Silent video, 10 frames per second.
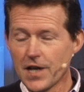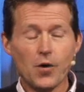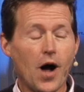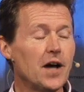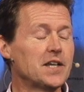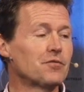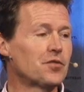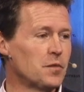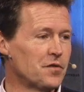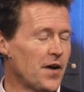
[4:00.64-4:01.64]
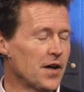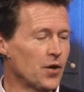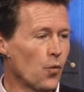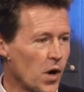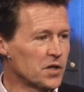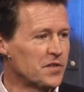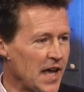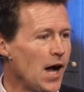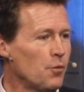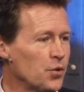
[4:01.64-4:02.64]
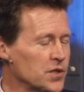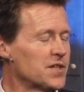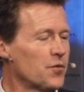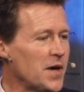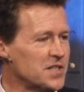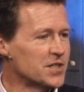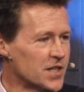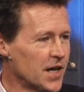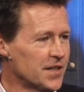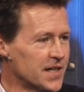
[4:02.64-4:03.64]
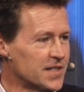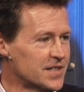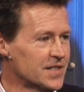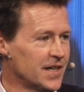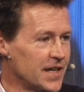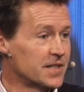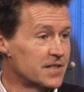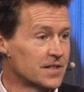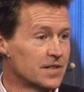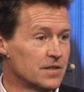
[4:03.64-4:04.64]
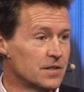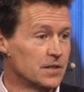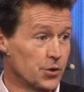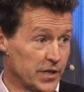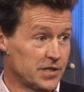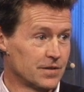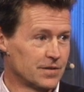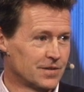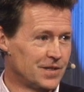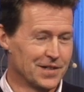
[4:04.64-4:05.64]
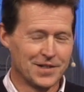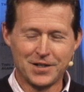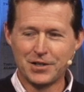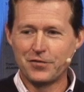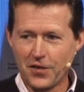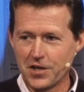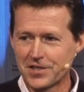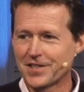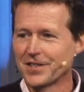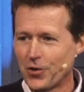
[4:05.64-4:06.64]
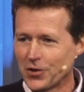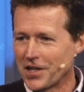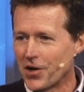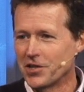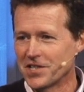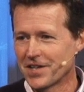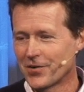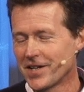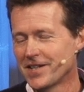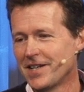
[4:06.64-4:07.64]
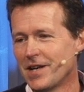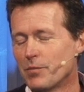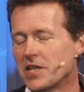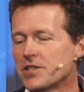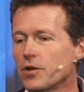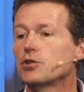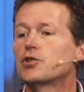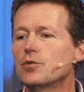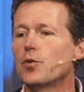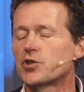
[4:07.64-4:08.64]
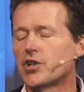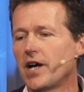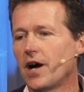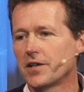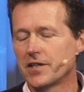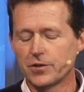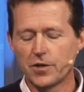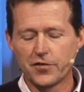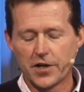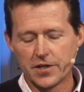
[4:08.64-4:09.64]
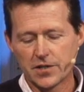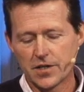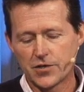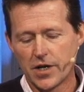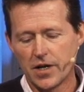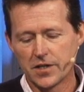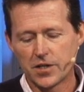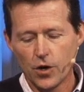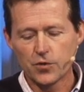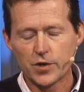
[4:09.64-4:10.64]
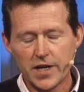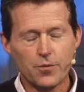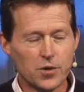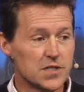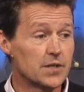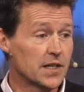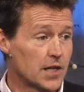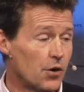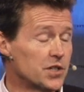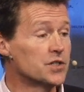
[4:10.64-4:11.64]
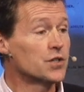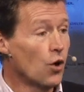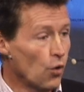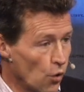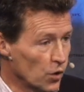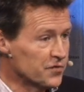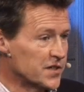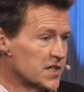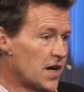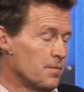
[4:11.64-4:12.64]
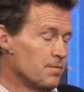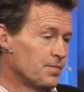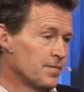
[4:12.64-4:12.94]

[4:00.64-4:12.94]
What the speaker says: no hiding from the fact that one of the outputs of a message like this is do it fast. God encourages it, right? But it's not a do more, try harder, you're not very good, so try harder. God really wants to encourage us all of the time.